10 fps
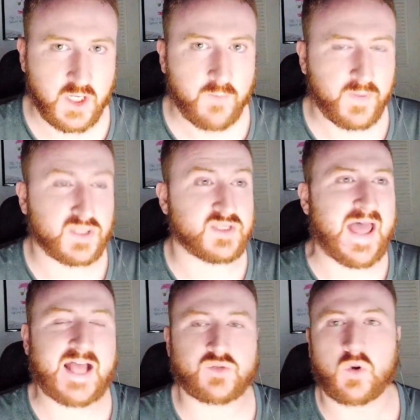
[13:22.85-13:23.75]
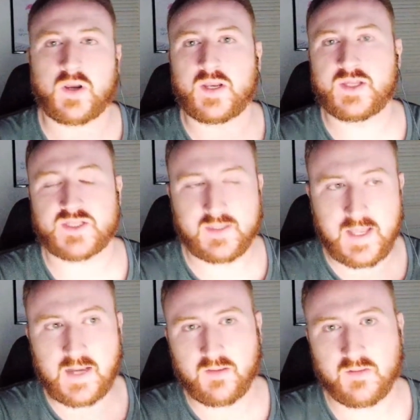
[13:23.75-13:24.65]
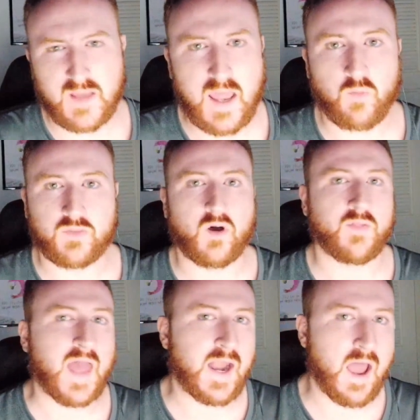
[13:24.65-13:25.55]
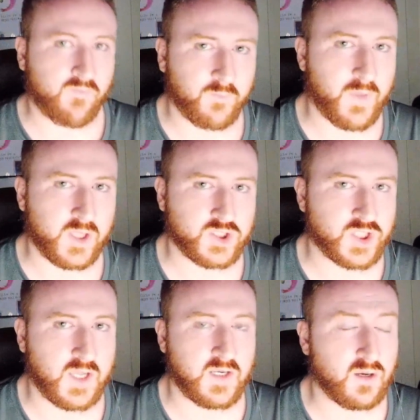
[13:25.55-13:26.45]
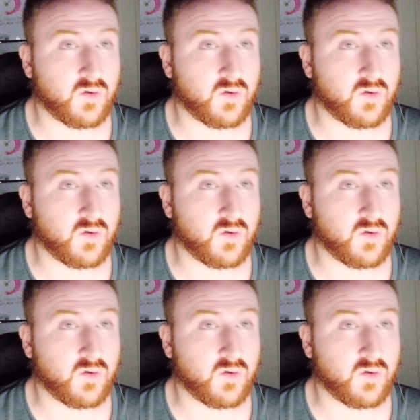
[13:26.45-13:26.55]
because that's what it is at the end of the day with all that alpha male shit,